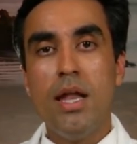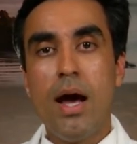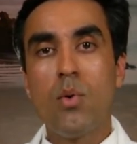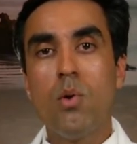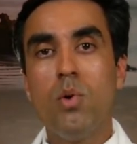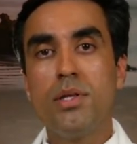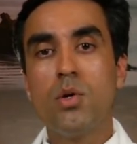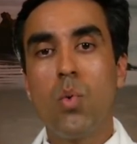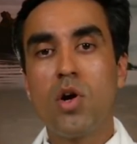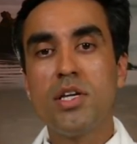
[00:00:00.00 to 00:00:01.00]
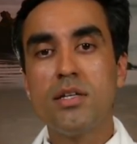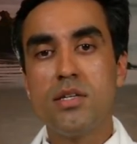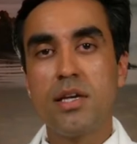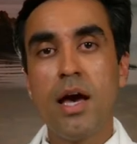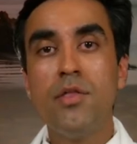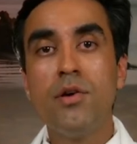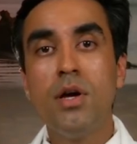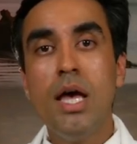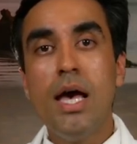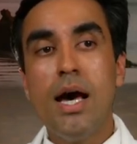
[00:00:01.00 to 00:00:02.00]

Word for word: Now we're really working together.